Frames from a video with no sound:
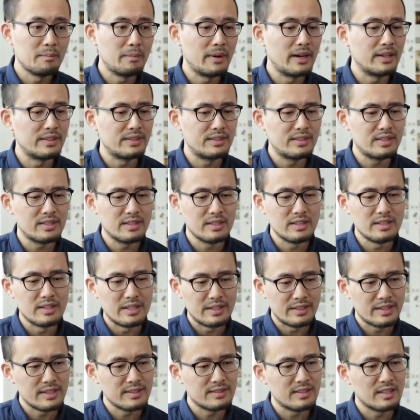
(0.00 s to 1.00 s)
but
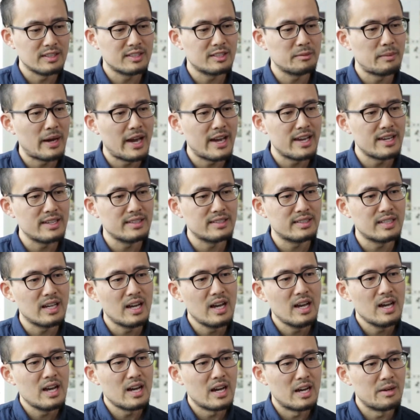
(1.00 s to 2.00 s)
it is a space
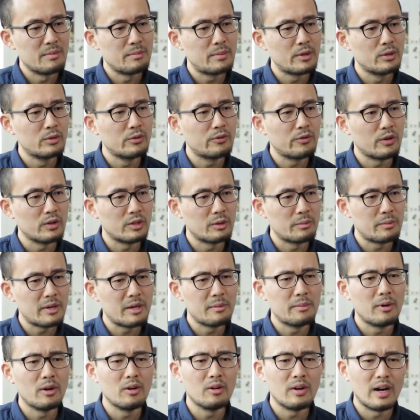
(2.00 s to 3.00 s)
built for the
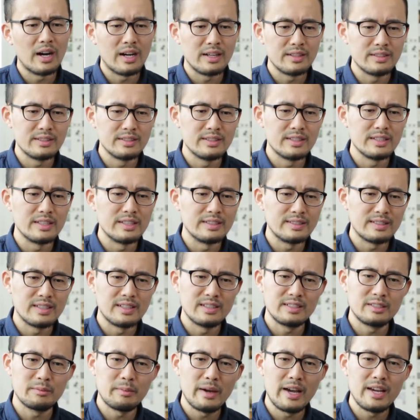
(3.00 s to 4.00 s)
people, and it's
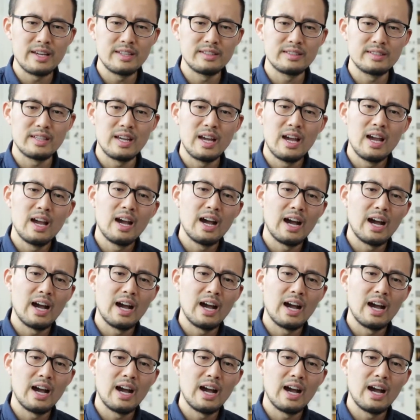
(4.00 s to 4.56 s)
a space